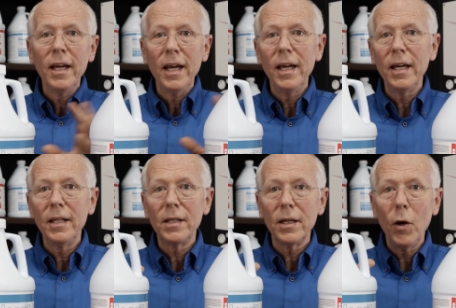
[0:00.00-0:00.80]

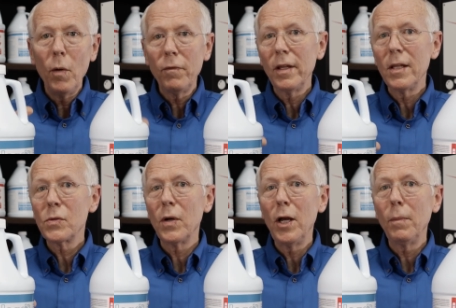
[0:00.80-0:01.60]
and hopefully this
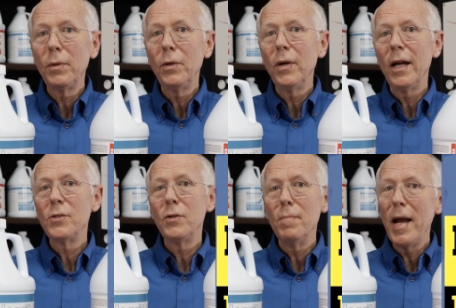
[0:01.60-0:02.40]
will help you as
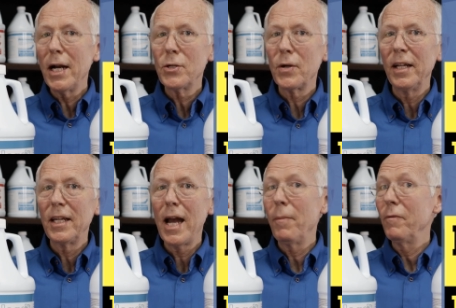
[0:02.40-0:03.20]
you max your
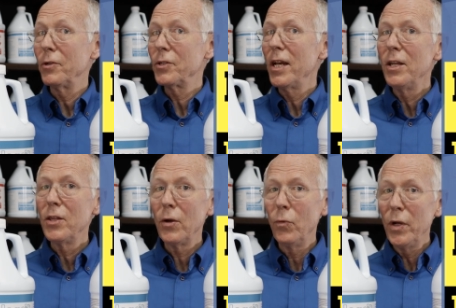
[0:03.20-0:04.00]
Encap. If there's
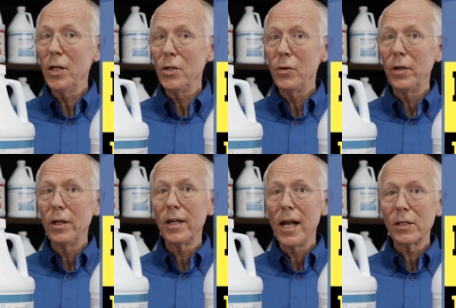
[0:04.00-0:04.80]
anything we can do
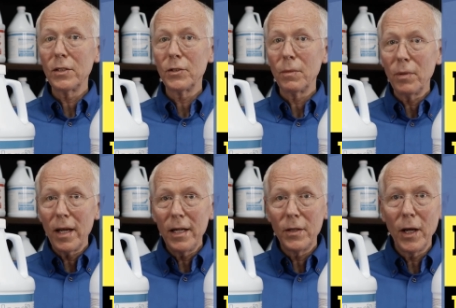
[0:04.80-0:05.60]
here at Excellent
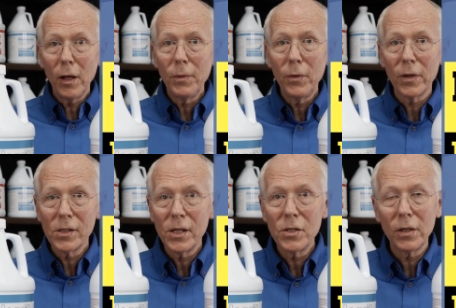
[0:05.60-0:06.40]
Supply to help you or
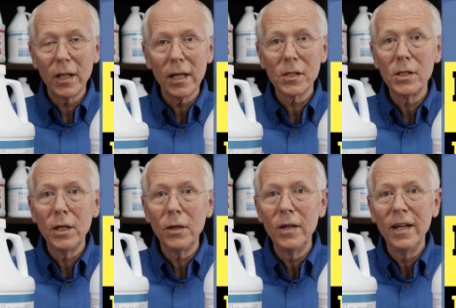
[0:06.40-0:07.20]
assist you, let us
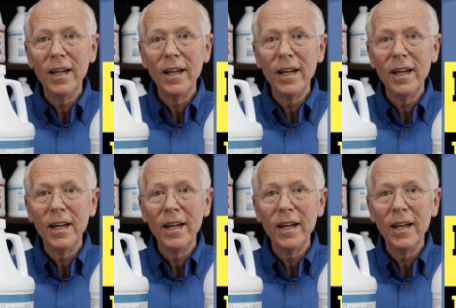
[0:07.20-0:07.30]
know.